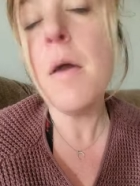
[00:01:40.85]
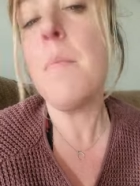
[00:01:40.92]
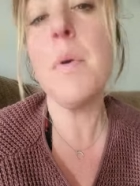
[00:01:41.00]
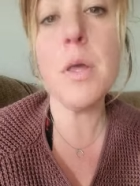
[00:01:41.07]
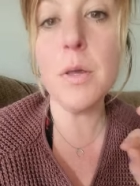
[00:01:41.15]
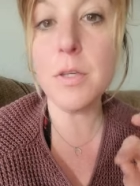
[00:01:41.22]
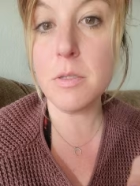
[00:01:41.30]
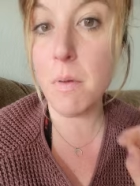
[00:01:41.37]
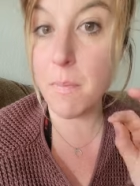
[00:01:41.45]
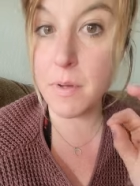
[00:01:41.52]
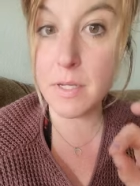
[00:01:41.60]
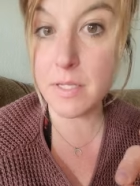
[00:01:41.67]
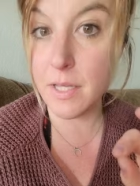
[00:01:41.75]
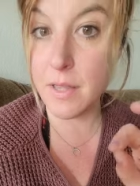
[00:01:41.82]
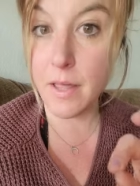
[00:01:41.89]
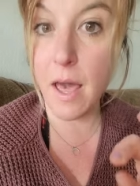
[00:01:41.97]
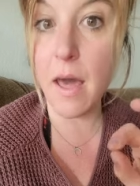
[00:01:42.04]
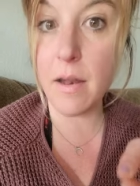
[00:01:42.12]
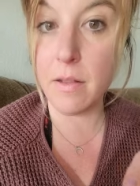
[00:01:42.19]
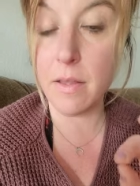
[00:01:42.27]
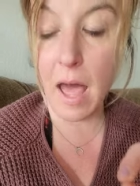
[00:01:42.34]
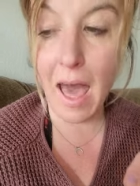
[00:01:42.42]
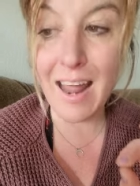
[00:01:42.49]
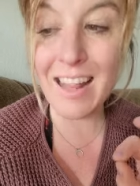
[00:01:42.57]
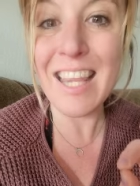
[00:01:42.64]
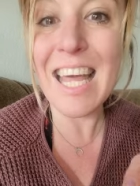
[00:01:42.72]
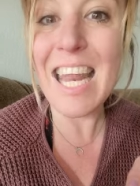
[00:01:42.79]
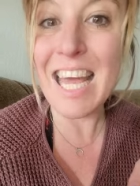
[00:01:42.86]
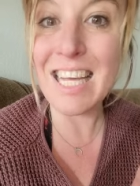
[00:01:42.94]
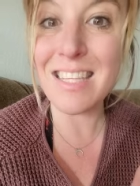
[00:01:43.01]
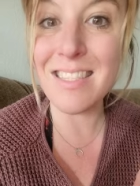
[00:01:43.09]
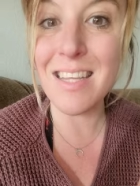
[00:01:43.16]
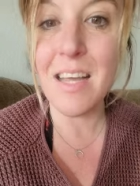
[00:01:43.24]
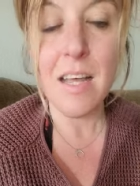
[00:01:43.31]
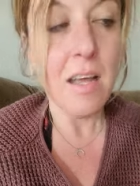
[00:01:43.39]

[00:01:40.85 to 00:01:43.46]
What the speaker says: But you used to be able to see the analytics,